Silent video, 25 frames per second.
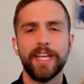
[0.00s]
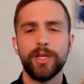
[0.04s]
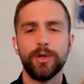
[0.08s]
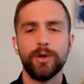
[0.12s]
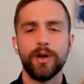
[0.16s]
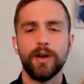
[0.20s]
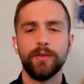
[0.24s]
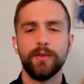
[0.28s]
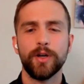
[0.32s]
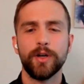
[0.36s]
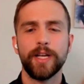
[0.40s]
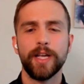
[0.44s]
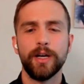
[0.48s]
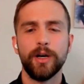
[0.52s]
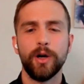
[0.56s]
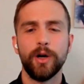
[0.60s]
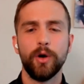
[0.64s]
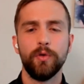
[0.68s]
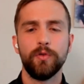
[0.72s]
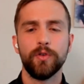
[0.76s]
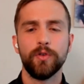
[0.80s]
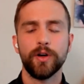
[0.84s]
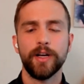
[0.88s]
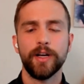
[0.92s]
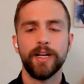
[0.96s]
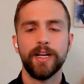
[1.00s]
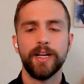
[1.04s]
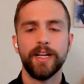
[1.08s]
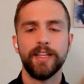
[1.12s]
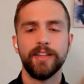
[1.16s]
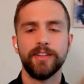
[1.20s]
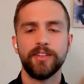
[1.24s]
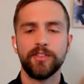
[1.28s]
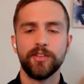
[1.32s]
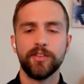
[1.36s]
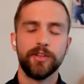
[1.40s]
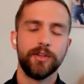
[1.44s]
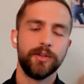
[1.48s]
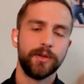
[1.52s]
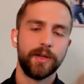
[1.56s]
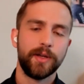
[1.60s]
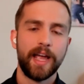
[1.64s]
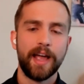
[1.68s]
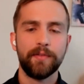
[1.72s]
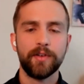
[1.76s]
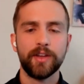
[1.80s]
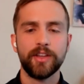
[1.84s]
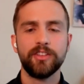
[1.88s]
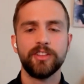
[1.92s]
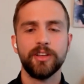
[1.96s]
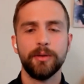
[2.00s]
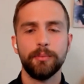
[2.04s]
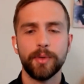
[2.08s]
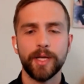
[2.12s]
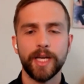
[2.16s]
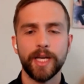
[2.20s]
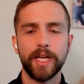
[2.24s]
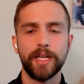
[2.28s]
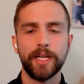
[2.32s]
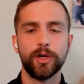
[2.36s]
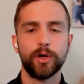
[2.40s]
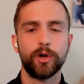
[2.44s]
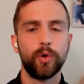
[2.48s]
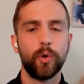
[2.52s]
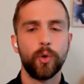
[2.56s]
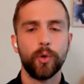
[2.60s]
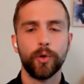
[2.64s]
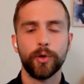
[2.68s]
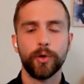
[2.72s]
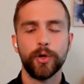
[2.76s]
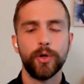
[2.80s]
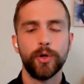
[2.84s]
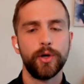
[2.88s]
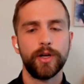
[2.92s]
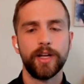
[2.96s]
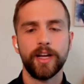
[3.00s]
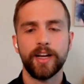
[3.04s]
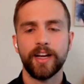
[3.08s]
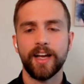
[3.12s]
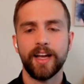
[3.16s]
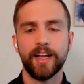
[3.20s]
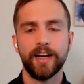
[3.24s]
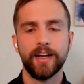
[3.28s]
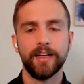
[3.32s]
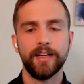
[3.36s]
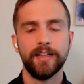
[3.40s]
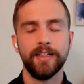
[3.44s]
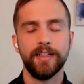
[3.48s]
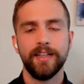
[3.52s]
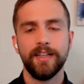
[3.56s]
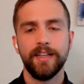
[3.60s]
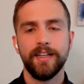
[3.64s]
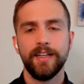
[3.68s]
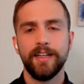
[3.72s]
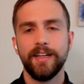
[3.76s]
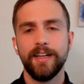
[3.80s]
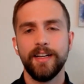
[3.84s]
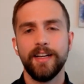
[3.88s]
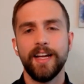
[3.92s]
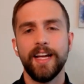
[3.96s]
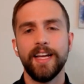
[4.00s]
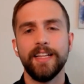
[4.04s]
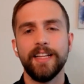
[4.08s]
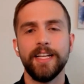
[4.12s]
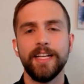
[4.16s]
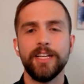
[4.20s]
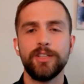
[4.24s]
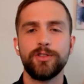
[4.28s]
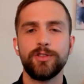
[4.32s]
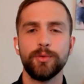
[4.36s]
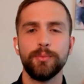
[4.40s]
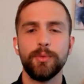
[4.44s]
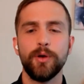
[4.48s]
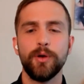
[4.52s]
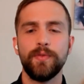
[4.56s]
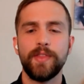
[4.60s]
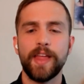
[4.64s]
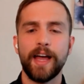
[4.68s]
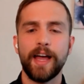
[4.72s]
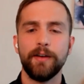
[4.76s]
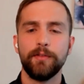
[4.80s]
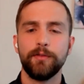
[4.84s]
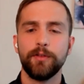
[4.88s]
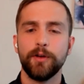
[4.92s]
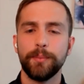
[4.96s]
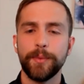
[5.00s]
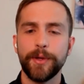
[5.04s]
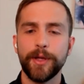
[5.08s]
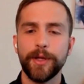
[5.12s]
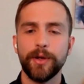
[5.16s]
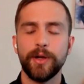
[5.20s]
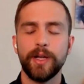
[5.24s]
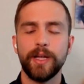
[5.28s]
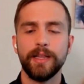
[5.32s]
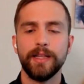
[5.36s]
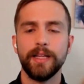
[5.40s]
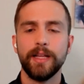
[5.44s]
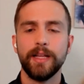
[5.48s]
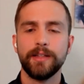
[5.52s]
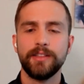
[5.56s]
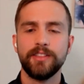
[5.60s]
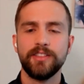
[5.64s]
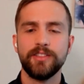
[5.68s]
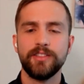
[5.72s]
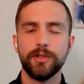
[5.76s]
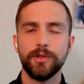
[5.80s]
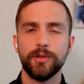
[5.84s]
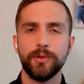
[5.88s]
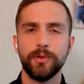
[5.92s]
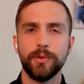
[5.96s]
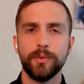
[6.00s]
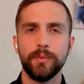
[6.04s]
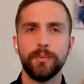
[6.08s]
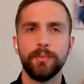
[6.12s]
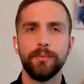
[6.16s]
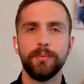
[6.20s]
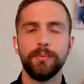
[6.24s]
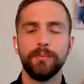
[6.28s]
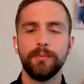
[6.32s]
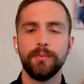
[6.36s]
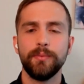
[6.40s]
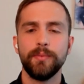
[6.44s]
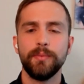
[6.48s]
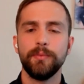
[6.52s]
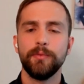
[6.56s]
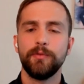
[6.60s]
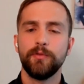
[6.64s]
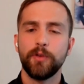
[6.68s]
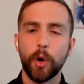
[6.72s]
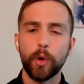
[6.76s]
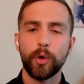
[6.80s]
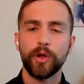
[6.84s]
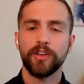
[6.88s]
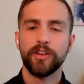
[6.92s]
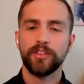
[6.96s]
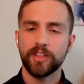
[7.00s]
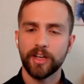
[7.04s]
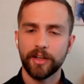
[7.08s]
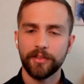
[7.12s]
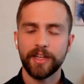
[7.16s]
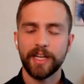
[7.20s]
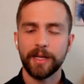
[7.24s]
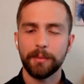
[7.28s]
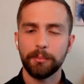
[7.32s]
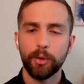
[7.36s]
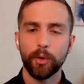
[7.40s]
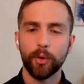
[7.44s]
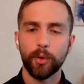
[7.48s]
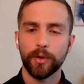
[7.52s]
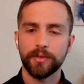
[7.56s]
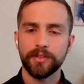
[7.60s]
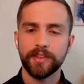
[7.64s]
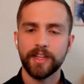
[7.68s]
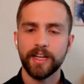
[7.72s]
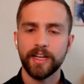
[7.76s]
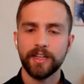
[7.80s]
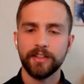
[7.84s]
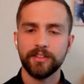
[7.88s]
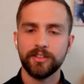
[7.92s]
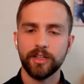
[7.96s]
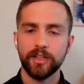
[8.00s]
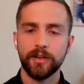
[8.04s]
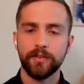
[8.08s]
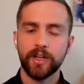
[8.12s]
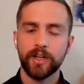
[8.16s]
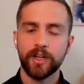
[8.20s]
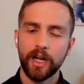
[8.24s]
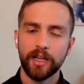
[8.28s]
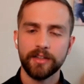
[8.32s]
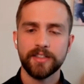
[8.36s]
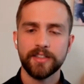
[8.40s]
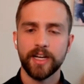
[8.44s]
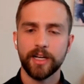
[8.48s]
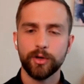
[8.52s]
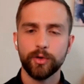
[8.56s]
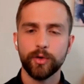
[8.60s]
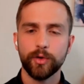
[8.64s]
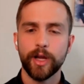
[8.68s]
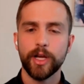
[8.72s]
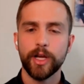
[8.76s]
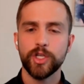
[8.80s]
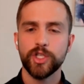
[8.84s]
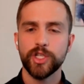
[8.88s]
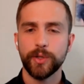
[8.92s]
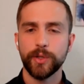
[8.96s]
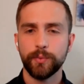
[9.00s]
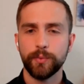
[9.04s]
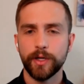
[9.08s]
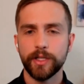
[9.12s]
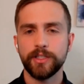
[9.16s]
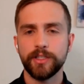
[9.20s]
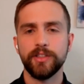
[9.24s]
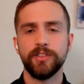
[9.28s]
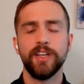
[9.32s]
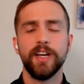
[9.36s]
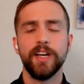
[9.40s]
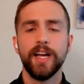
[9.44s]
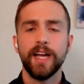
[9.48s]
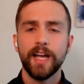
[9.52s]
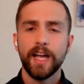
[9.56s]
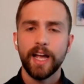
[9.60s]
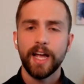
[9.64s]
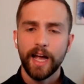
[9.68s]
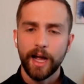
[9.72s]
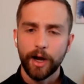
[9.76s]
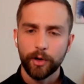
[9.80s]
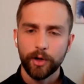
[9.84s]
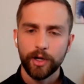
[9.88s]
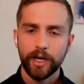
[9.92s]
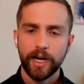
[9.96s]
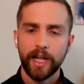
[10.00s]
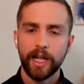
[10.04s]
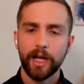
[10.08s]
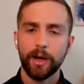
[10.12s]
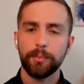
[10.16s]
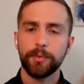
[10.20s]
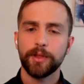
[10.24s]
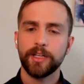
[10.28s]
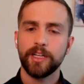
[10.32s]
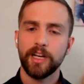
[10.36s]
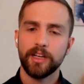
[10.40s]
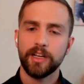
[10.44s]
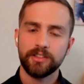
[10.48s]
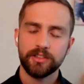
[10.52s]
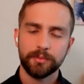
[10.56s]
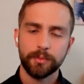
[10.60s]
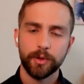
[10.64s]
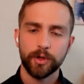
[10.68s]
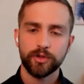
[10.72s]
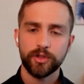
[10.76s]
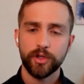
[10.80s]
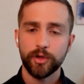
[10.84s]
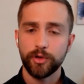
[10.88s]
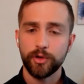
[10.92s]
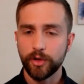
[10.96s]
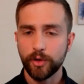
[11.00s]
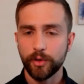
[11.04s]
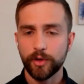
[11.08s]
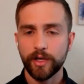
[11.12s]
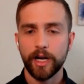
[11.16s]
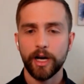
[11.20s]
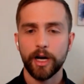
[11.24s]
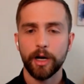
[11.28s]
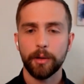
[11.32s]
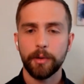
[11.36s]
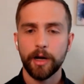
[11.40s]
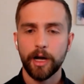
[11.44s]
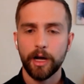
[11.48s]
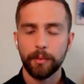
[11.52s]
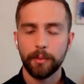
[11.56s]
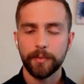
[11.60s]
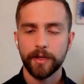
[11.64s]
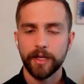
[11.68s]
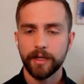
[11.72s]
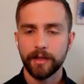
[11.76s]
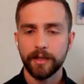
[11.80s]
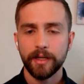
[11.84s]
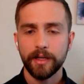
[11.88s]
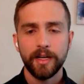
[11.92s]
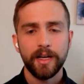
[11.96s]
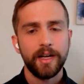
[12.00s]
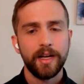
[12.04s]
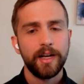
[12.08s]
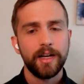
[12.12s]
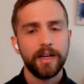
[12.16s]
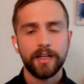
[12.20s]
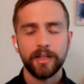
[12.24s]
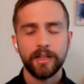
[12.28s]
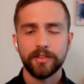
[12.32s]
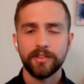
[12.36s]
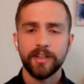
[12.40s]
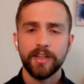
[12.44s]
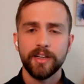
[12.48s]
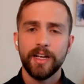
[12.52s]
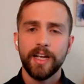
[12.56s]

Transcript: think you ever get over it. And so having somebody in your corner who can kind of at least remove that from you, it lets you focus on the important things of content creation, which is how can I help the customers who do care about me? Because